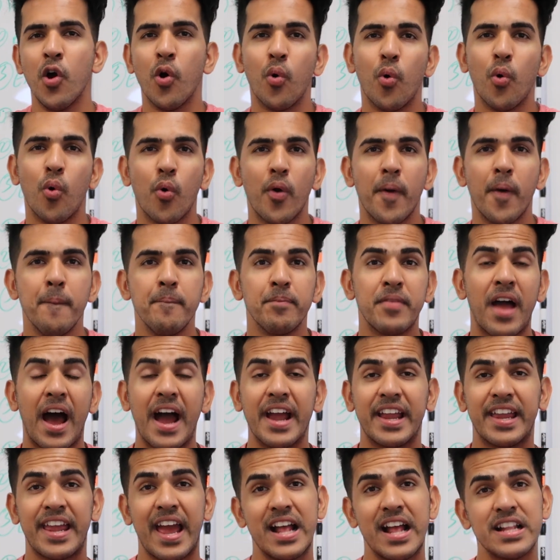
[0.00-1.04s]
or
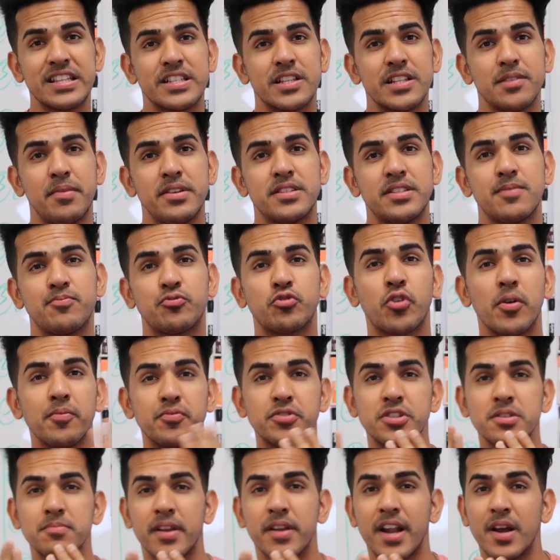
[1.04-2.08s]
I canceled my
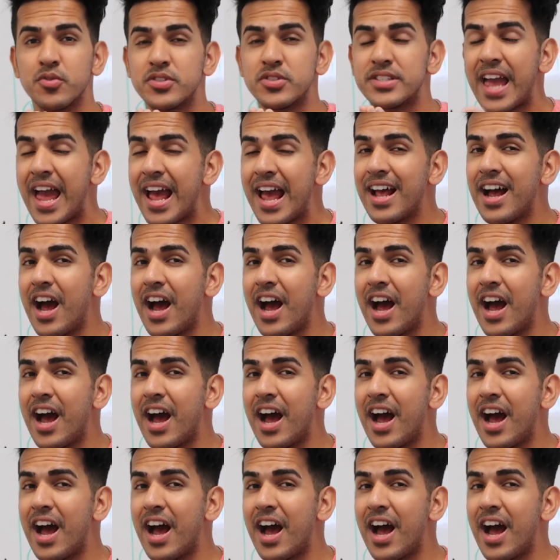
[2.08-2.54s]
subscription but I was